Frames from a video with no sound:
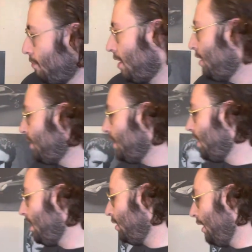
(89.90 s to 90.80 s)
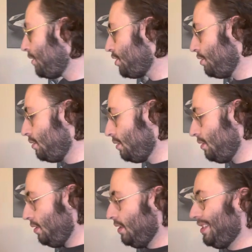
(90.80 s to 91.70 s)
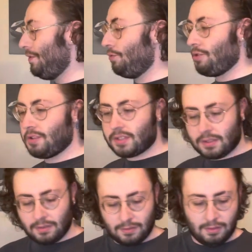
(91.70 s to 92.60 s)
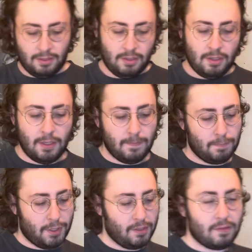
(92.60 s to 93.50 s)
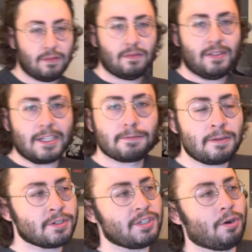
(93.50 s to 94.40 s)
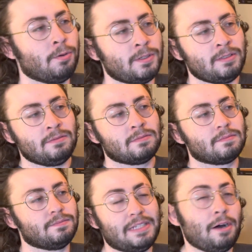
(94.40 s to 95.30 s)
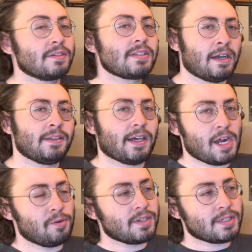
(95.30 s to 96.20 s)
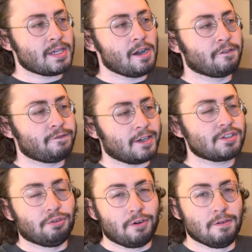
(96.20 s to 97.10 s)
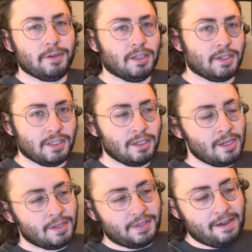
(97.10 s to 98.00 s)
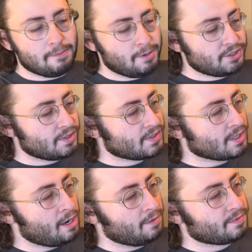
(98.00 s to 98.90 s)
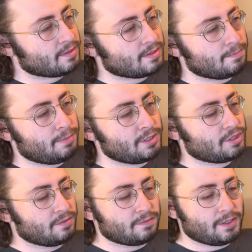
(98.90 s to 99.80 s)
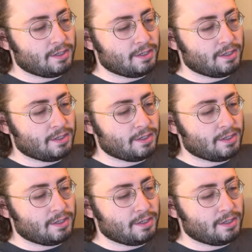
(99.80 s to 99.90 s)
but on the left shoe. It's even worse. But that's pretty much the only downside that I would say affects the wearability. They have a bunch of scuffs, a bunch of,